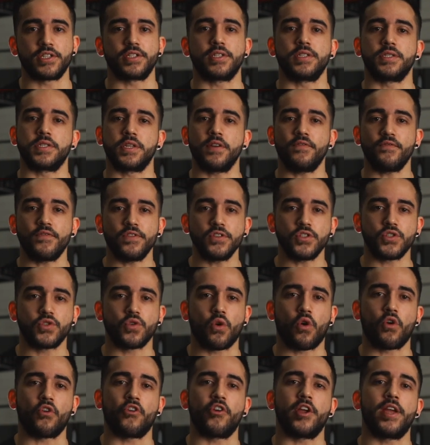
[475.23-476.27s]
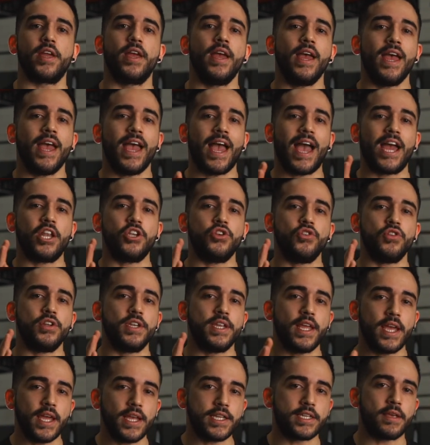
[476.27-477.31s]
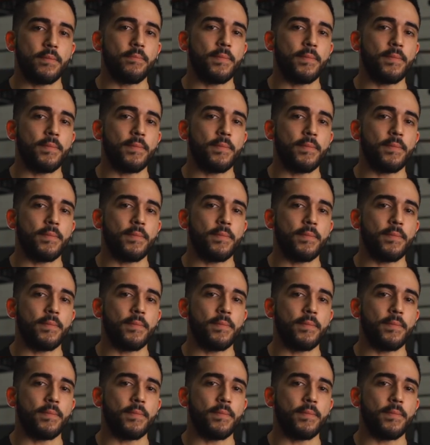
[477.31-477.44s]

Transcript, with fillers: It's a different story, and you need to